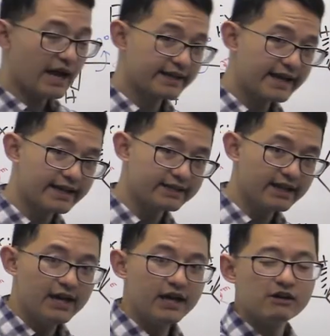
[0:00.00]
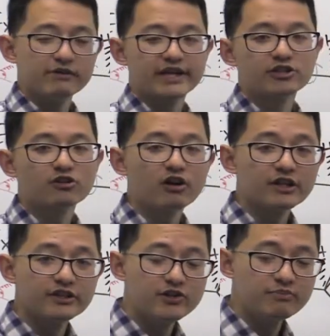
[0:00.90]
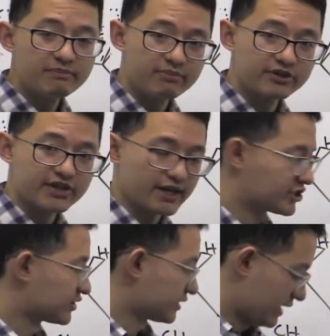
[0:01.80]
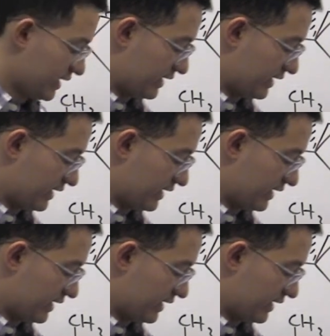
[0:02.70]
Again, we can draw a Newman projection.